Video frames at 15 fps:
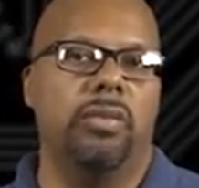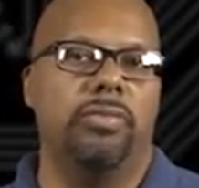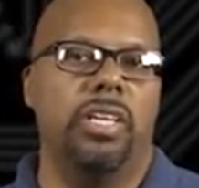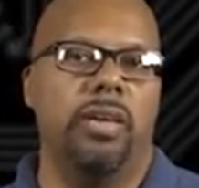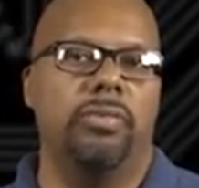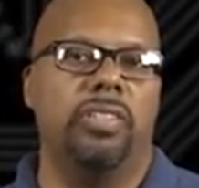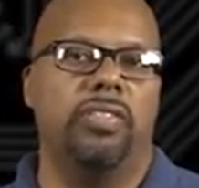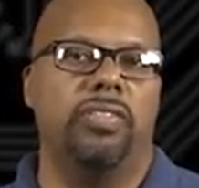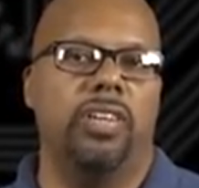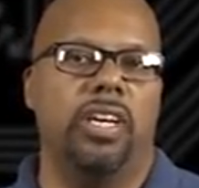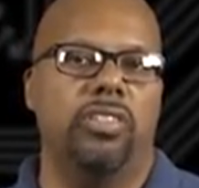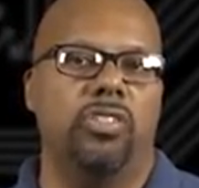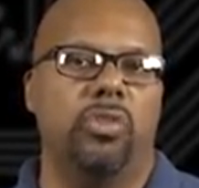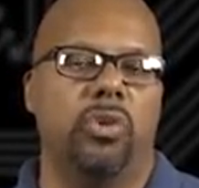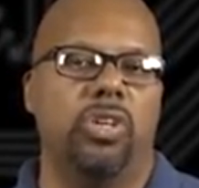types
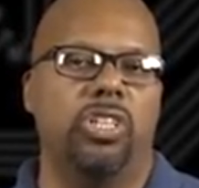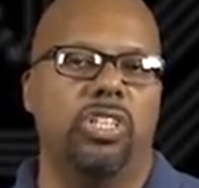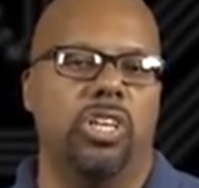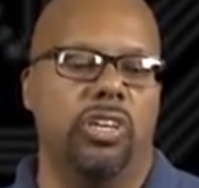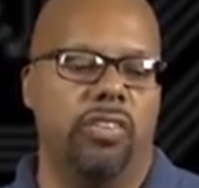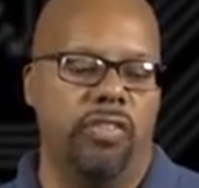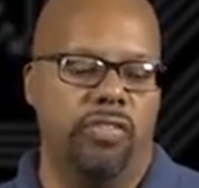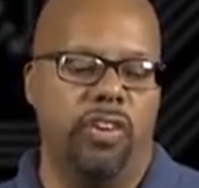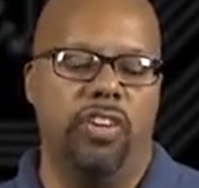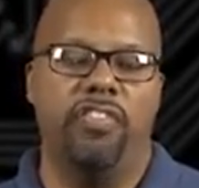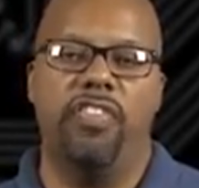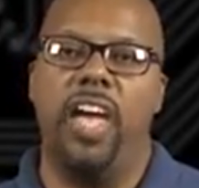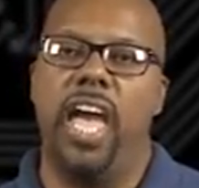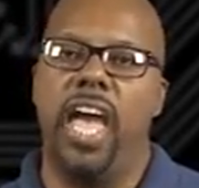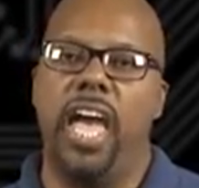of storage are very
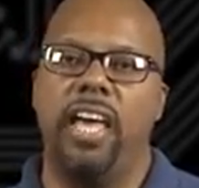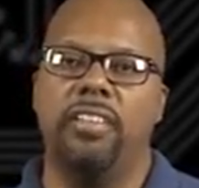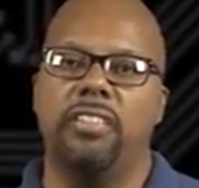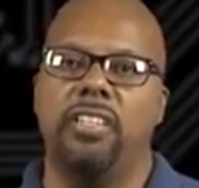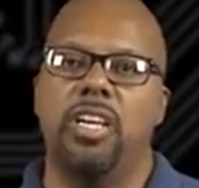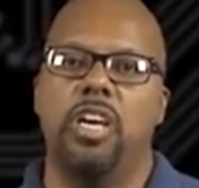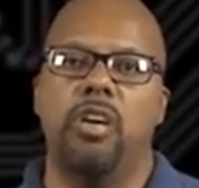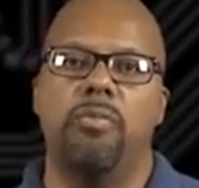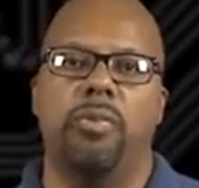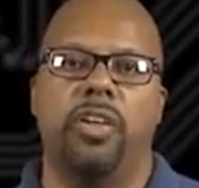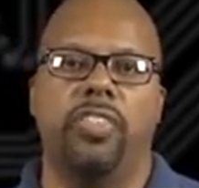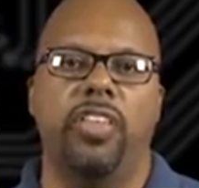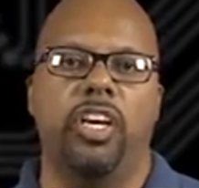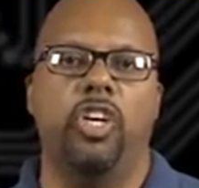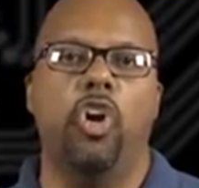fast,
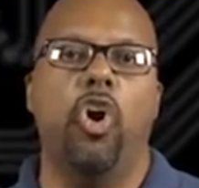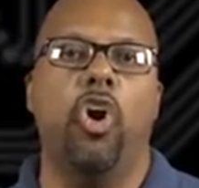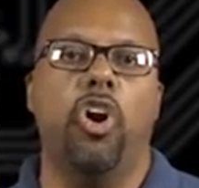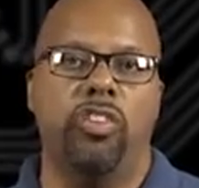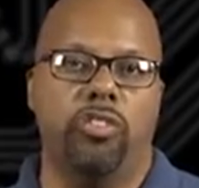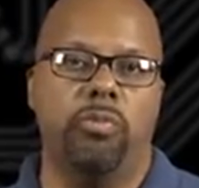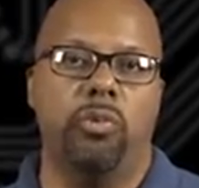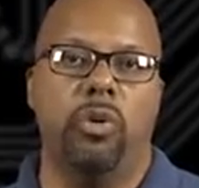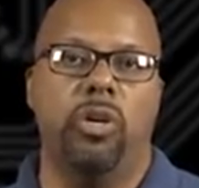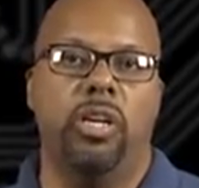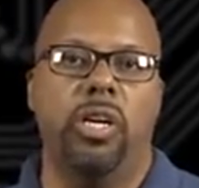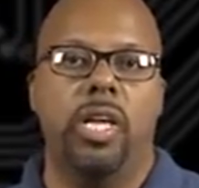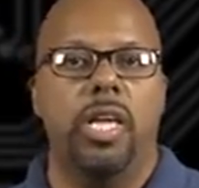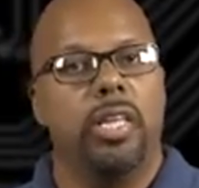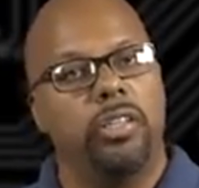but they cost more.